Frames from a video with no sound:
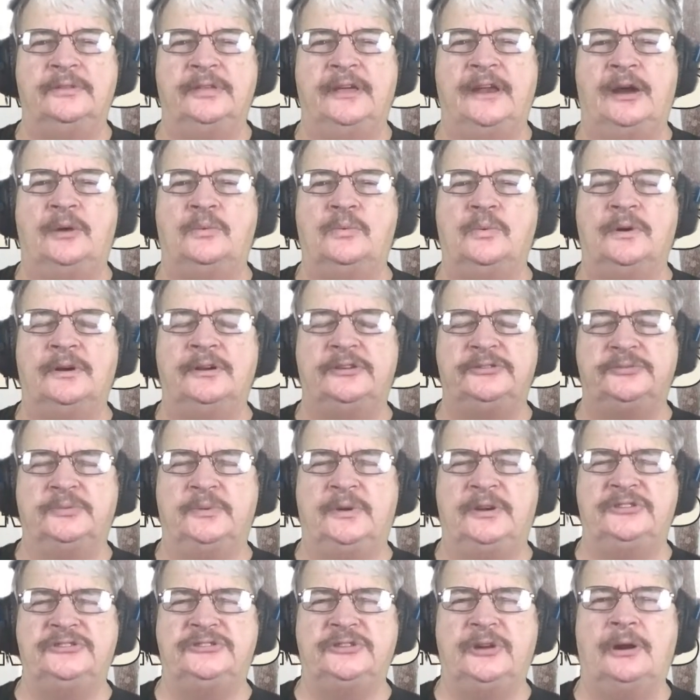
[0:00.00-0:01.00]
than I was
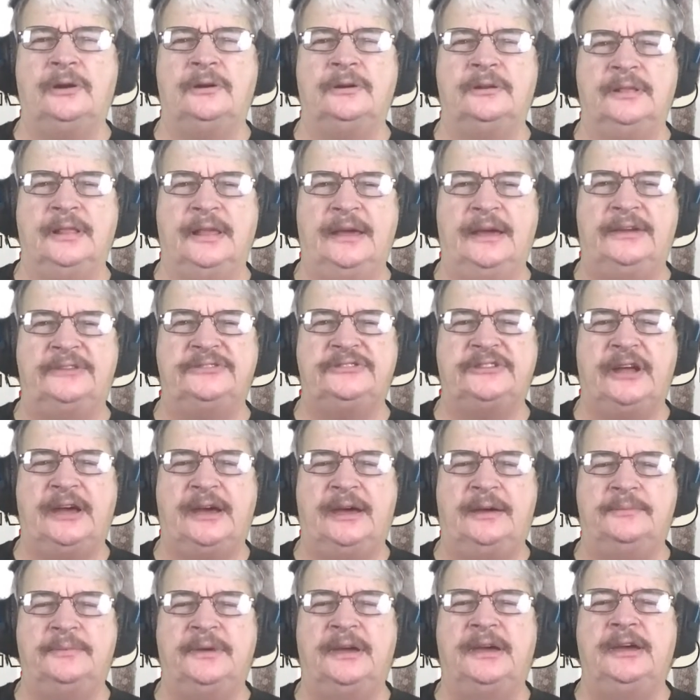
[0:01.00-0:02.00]
when I started last
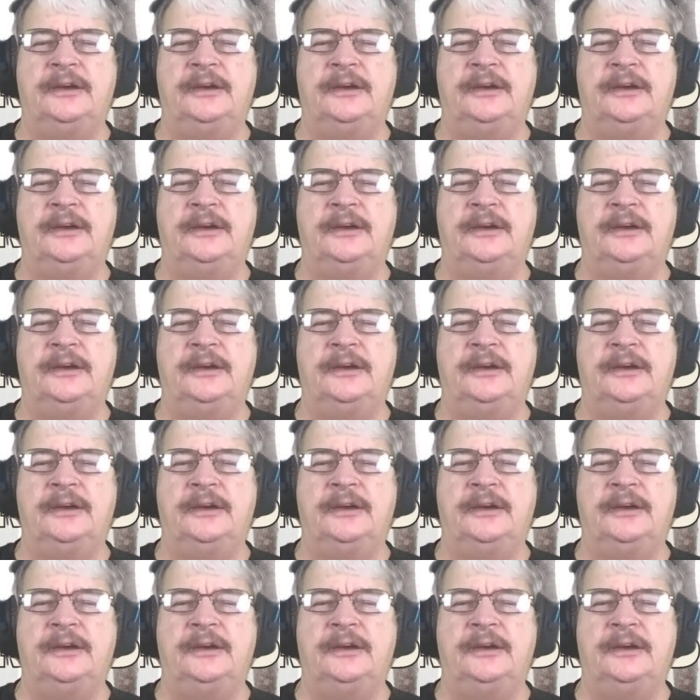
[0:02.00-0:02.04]
time.